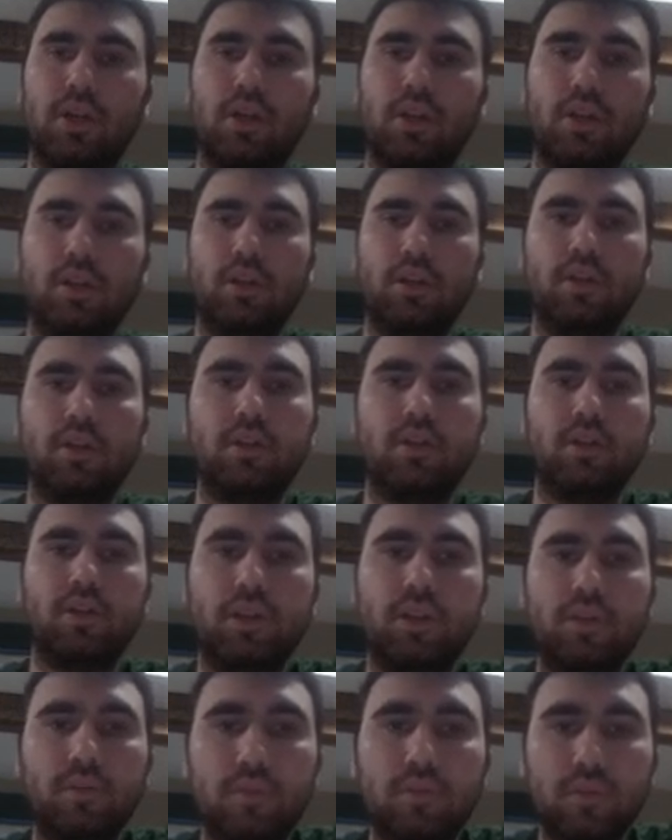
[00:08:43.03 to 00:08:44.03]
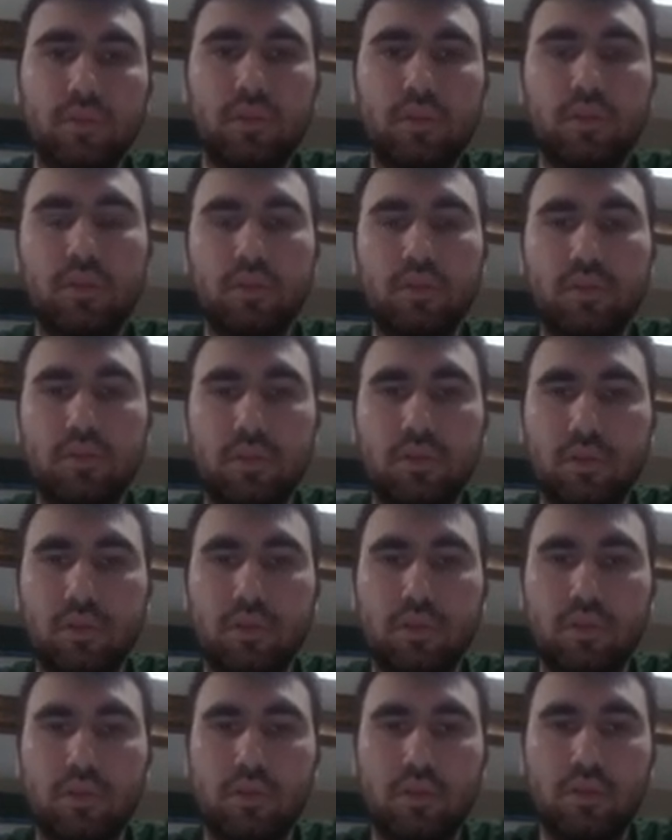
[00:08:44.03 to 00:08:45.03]
This seems...
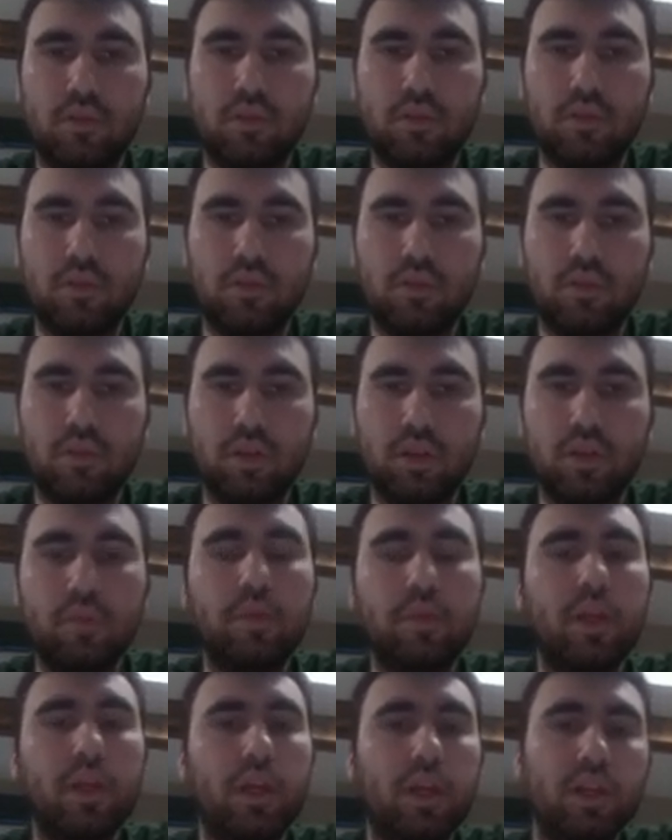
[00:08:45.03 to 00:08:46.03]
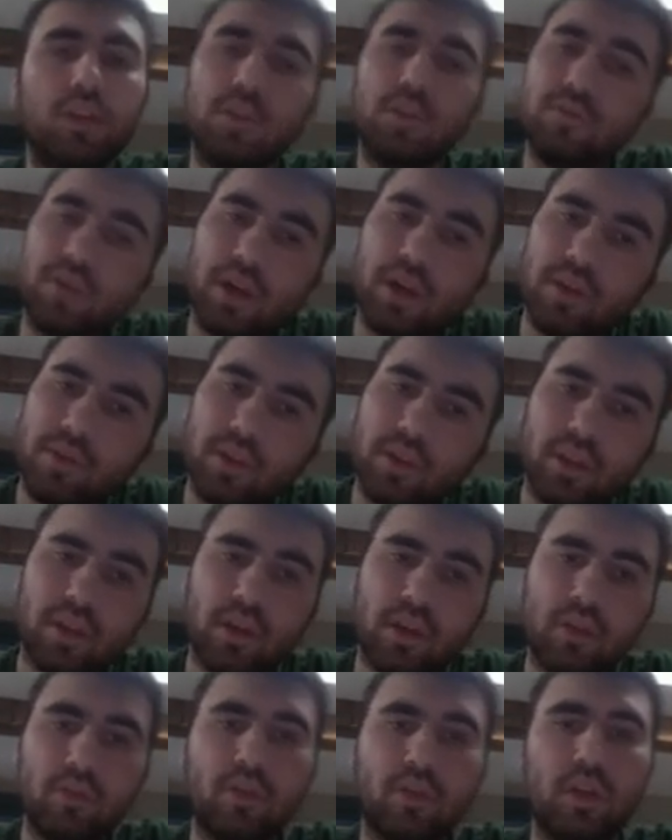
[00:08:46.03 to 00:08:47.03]
They should play knight g5, I
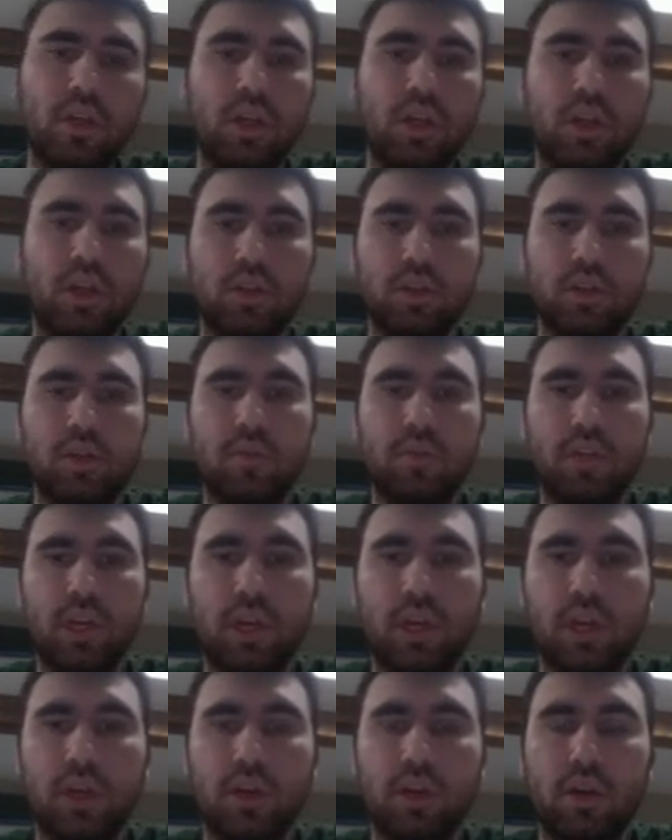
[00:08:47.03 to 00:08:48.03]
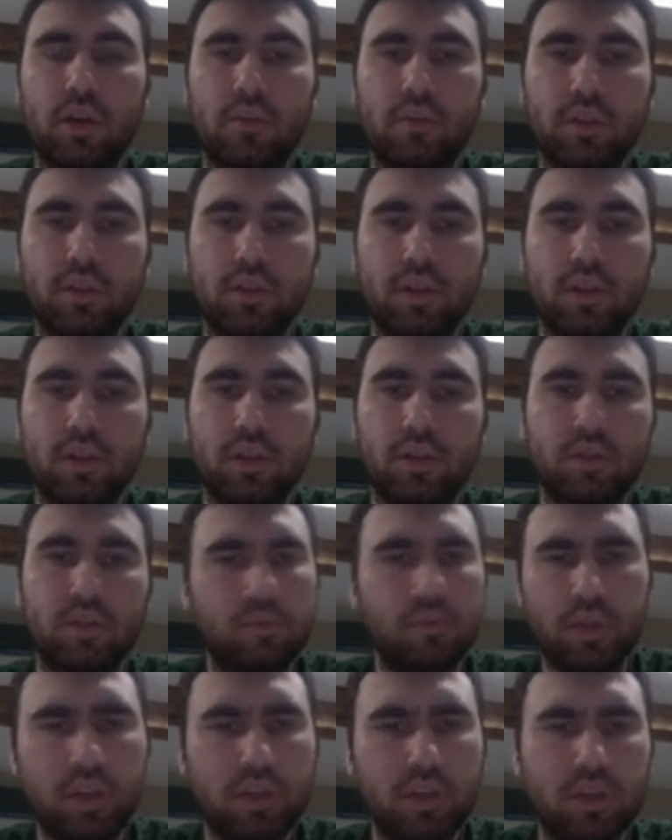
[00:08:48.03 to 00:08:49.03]
think, try to get some attacking compensation,
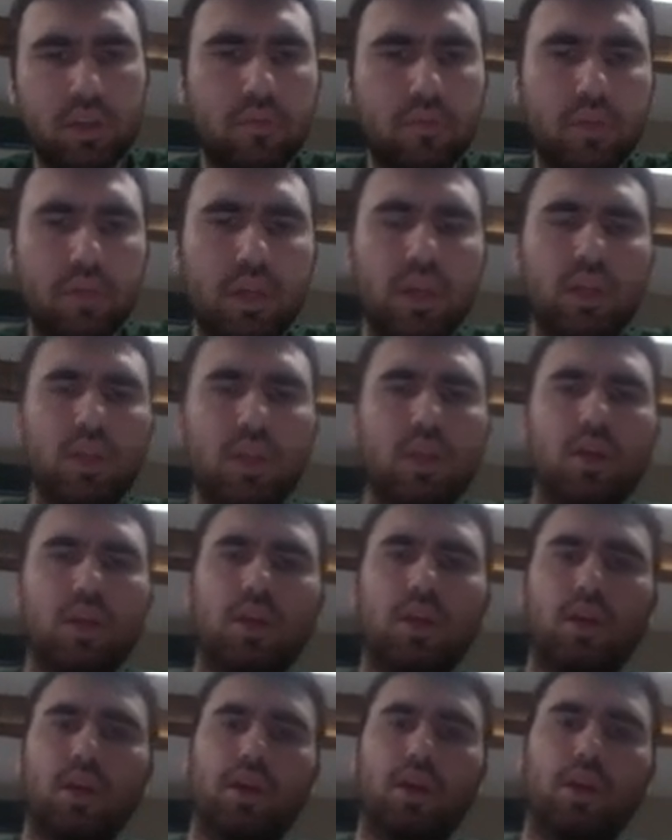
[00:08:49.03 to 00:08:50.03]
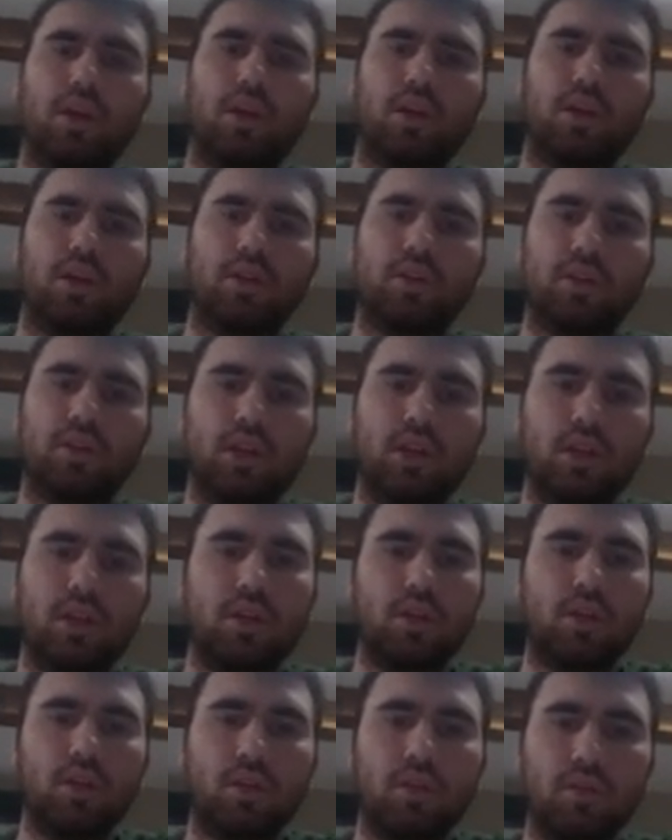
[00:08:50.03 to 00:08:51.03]
but it shouldn't be anything. I can just take
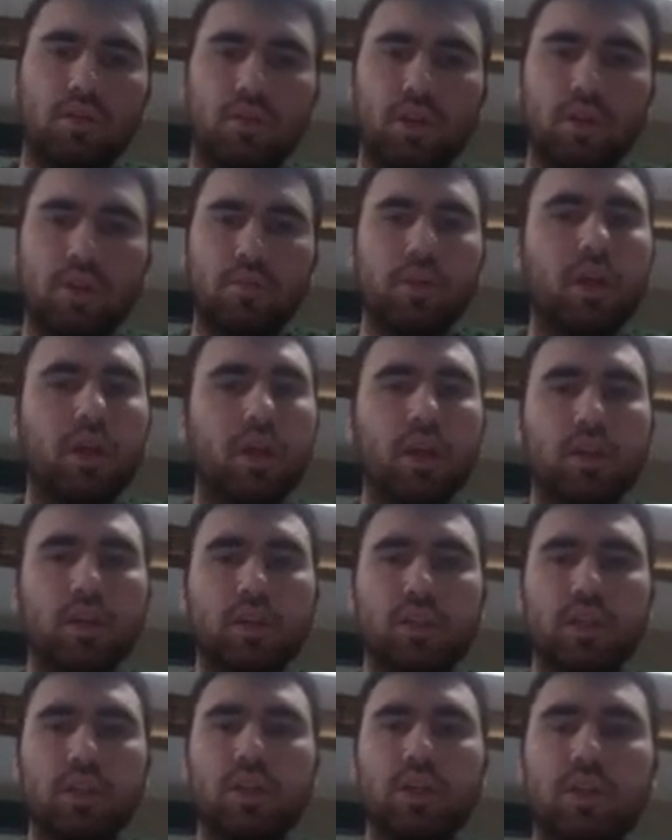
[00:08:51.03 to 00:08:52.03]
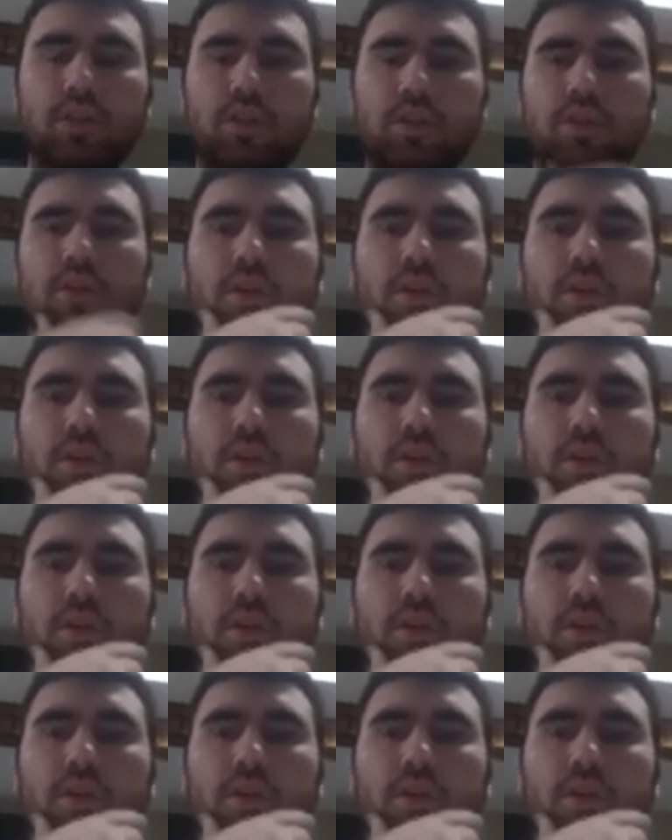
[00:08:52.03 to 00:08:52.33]
on e3 and play h6.